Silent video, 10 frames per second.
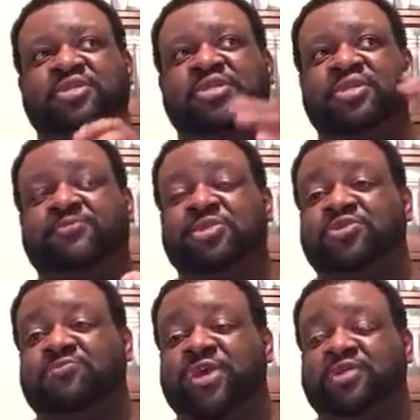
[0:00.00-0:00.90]
the
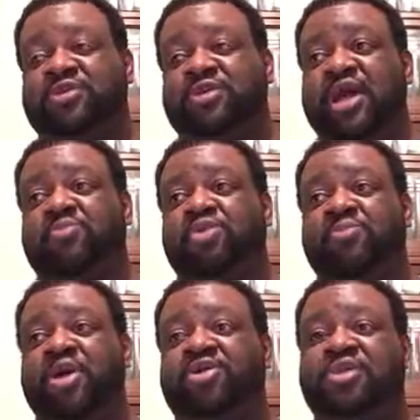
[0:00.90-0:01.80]
visual effects are a lot more
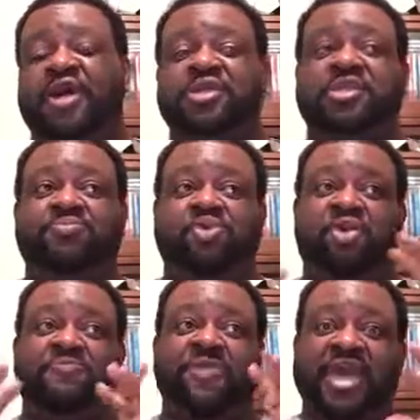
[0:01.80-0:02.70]
modernized and
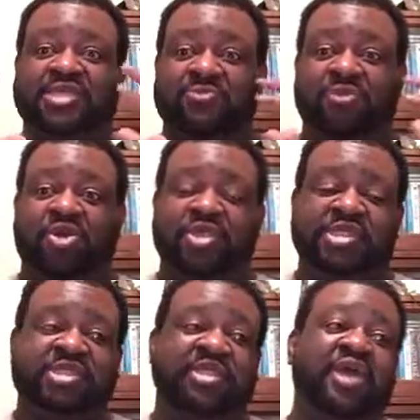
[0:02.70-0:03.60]
more advanced and
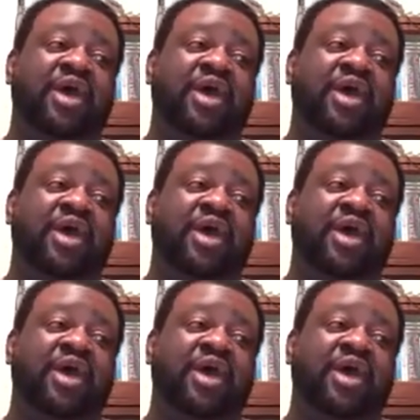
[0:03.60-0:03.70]
realistic.